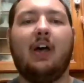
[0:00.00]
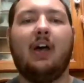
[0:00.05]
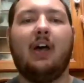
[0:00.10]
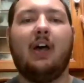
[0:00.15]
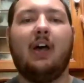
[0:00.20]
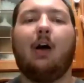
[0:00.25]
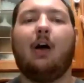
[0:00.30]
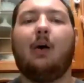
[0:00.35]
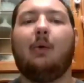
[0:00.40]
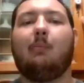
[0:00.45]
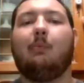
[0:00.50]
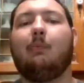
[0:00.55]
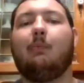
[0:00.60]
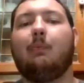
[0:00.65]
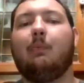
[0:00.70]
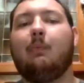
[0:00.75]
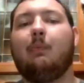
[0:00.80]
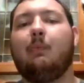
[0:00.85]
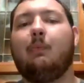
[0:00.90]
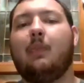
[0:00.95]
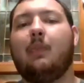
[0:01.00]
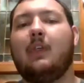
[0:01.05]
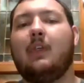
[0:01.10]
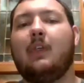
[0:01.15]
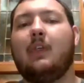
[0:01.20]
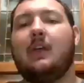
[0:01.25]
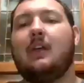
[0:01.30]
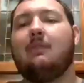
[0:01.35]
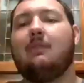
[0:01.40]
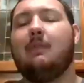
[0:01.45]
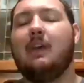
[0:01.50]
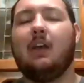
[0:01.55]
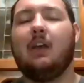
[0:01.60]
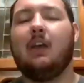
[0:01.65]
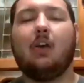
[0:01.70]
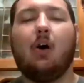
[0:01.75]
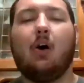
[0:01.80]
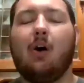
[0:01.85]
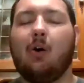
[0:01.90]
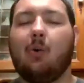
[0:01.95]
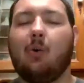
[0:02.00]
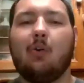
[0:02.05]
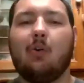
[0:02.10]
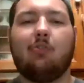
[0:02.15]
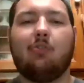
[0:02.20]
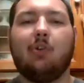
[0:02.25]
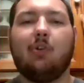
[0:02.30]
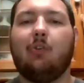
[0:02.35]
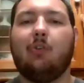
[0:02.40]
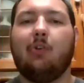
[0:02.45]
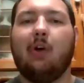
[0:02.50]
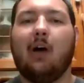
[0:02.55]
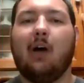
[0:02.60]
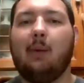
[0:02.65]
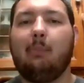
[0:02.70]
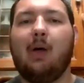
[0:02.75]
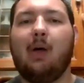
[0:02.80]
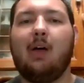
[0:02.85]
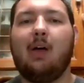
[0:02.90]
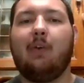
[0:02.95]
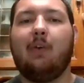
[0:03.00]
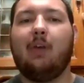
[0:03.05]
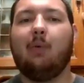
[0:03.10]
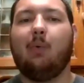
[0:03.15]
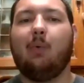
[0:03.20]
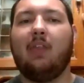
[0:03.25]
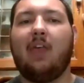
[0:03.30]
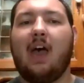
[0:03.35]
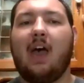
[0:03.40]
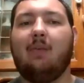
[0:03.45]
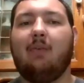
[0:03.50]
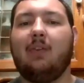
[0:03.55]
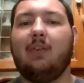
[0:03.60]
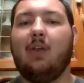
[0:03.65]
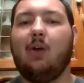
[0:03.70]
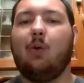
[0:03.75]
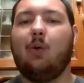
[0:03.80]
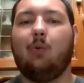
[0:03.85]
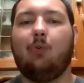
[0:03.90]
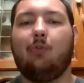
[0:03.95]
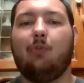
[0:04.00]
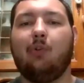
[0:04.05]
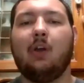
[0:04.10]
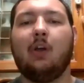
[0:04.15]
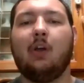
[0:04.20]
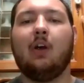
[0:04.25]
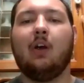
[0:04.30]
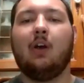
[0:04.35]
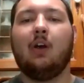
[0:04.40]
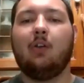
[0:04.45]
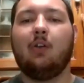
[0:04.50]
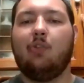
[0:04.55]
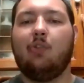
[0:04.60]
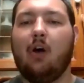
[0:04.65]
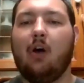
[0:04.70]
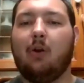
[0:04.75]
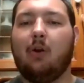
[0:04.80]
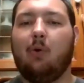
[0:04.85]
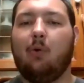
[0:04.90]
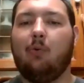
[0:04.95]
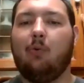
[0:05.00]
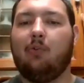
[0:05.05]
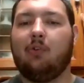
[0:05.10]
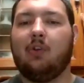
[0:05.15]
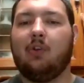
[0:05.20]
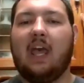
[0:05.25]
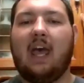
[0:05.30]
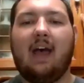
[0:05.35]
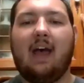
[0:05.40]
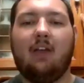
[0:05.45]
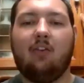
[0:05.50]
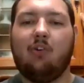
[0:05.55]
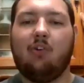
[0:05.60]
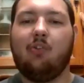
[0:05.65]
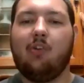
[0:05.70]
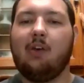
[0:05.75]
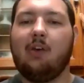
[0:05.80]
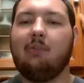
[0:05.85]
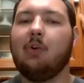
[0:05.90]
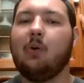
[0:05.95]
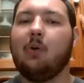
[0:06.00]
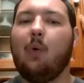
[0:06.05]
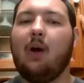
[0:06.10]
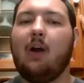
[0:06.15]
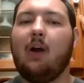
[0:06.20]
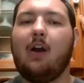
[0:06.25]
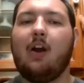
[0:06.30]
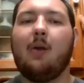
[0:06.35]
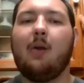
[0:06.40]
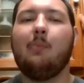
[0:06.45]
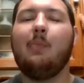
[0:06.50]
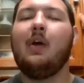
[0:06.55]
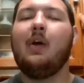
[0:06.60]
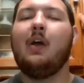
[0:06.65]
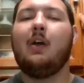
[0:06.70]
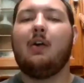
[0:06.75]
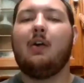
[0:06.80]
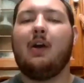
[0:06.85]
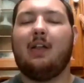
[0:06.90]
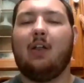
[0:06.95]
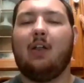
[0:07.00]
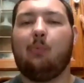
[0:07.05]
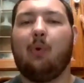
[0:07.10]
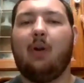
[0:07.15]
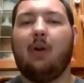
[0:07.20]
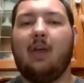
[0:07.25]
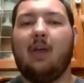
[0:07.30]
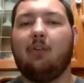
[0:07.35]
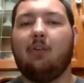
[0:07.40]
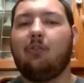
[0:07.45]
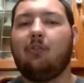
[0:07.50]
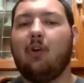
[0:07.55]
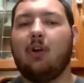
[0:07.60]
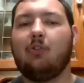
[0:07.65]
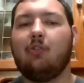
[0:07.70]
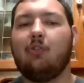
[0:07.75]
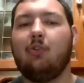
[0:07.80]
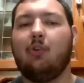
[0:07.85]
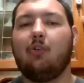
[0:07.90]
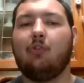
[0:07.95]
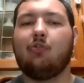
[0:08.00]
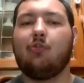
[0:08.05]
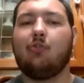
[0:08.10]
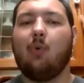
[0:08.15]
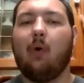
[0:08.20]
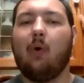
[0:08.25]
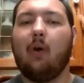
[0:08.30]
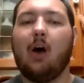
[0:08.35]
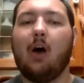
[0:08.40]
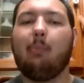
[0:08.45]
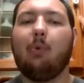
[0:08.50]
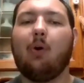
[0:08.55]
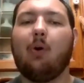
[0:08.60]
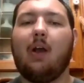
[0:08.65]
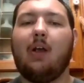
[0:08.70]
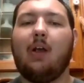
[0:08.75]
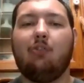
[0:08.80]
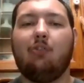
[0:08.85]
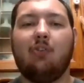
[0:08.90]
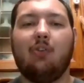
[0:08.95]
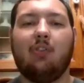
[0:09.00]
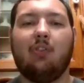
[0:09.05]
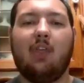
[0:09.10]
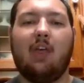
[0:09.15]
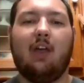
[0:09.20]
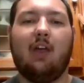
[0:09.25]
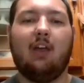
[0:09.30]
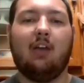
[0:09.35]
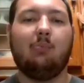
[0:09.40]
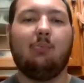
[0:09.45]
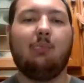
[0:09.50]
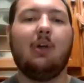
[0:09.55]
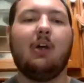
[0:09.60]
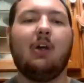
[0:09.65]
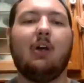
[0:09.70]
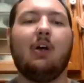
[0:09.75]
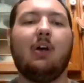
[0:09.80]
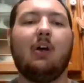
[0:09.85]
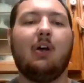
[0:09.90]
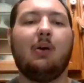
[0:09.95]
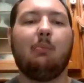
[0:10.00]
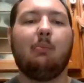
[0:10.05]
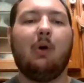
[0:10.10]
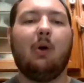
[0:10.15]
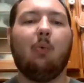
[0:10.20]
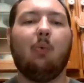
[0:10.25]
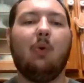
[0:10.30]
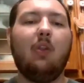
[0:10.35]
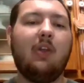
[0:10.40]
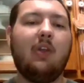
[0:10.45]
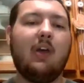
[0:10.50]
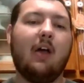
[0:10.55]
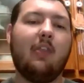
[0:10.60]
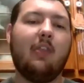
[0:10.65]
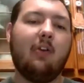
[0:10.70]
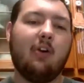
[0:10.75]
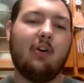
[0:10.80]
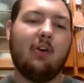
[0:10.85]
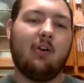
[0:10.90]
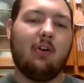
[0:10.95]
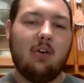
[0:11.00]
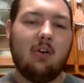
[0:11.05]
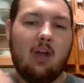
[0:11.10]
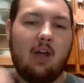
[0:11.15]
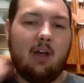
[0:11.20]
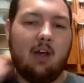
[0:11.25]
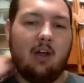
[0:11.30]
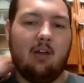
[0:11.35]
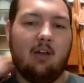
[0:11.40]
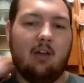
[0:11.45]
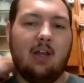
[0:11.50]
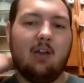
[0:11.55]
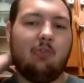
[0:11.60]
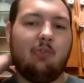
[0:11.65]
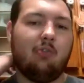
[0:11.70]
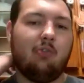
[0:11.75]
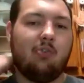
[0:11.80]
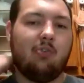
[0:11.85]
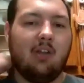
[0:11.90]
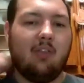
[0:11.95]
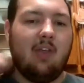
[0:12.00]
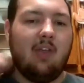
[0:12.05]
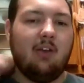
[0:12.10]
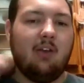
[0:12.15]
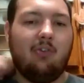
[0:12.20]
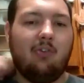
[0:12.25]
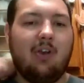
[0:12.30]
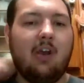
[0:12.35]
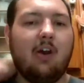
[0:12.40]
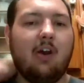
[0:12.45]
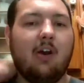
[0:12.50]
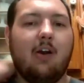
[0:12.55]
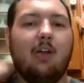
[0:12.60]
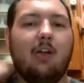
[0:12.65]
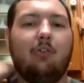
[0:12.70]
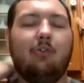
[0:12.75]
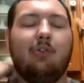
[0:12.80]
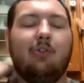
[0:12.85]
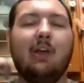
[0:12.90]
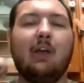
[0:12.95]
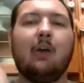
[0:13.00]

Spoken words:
Um, the Viet Cong were just on top of it with having those tunnels and caches everywhere, and that's part of that search and destroy operation thing. But one of the other interesting things here is